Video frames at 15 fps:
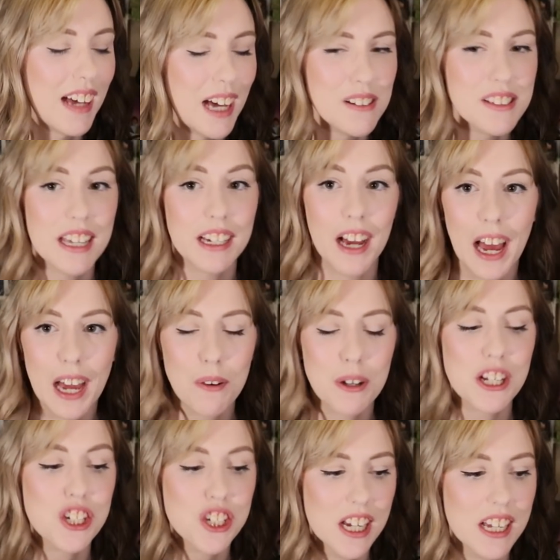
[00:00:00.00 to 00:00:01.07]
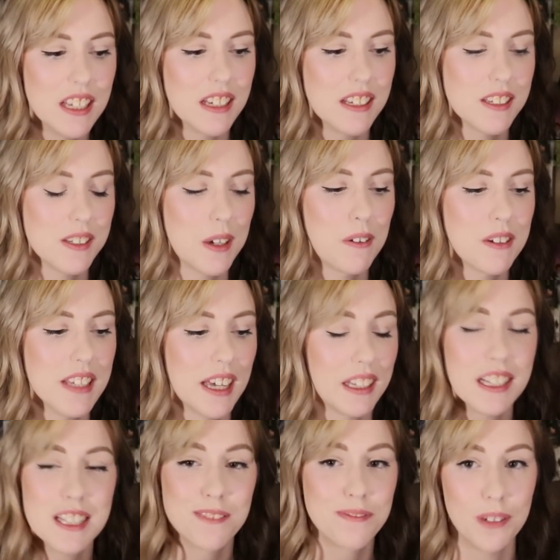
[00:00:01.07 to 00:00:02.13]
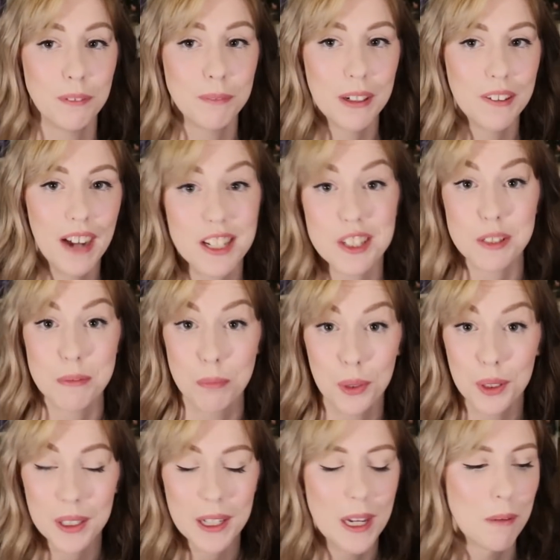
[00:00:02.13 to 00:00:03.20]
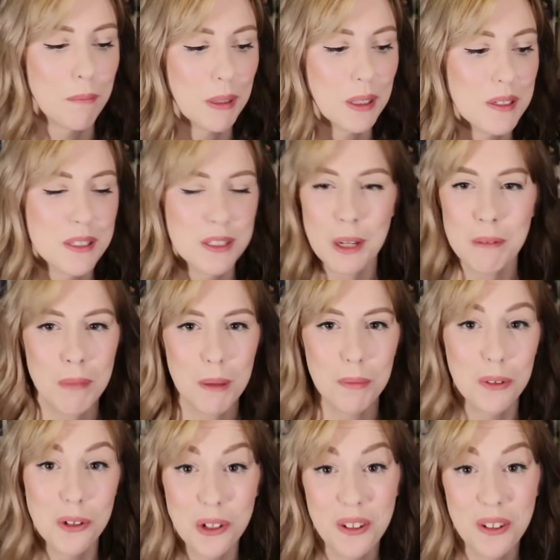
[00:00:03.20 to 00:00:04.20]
I was like, I want to share this. So I was like, let's film my reaction and put it up because don't people